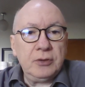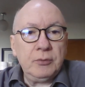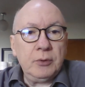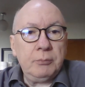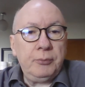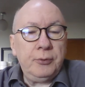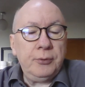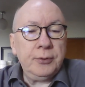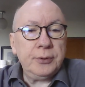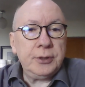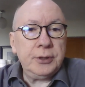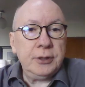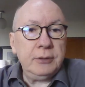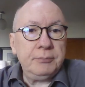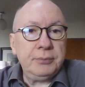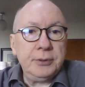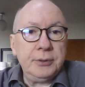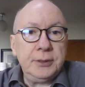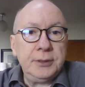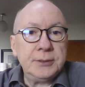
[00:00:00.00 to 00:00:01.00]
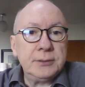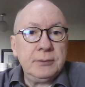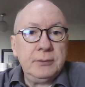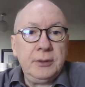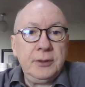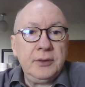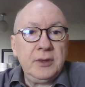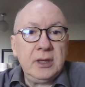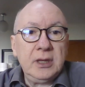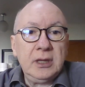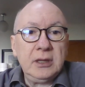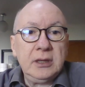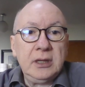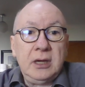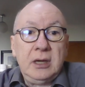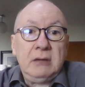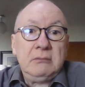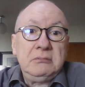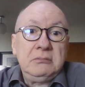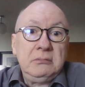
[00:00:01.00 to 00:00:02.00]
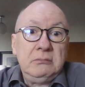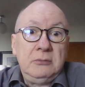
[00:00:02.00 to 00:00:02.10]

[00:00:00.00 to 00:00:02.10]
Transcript: report to the police or anything like that.